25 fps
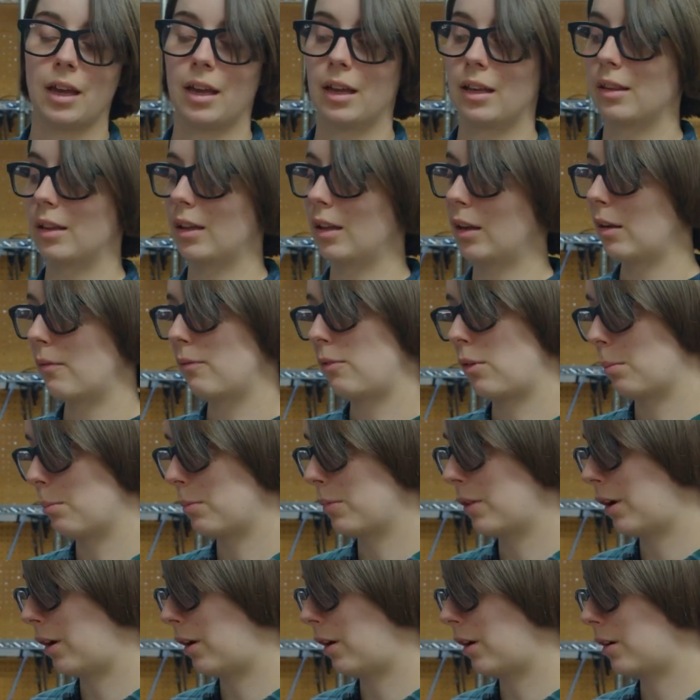and then from
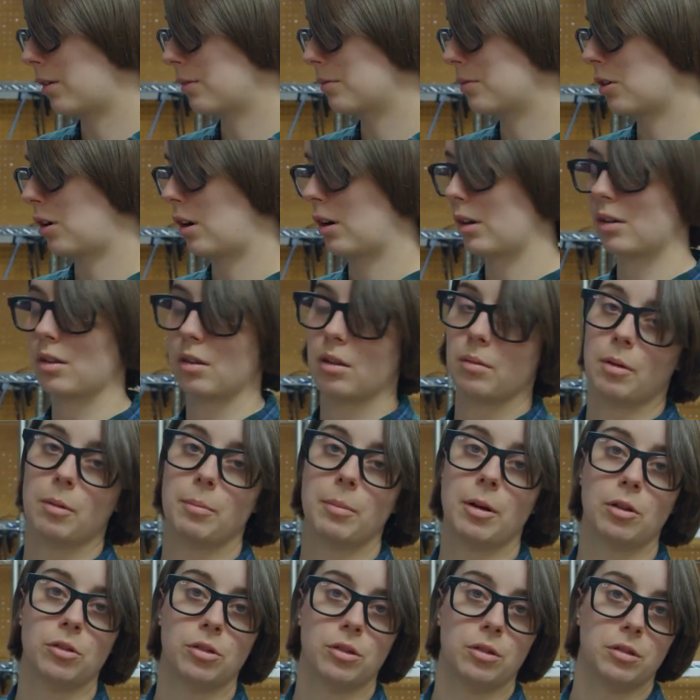there talk to them
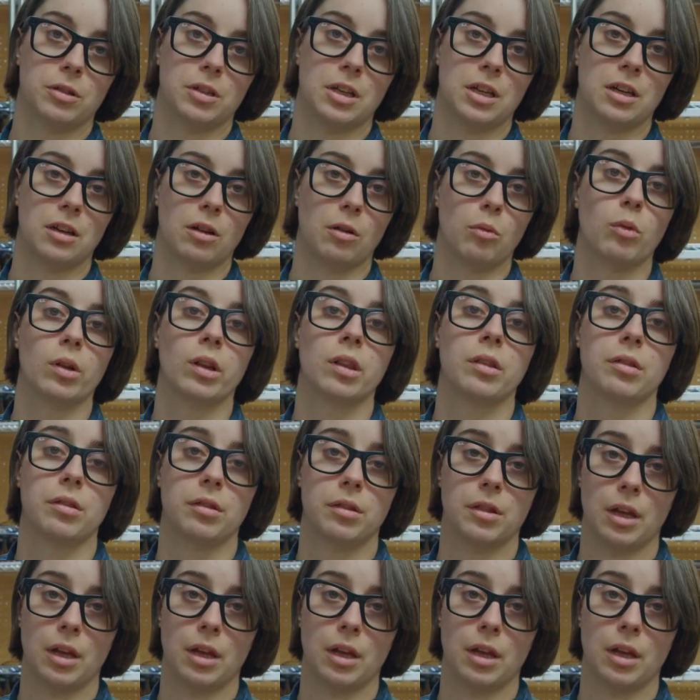about their data once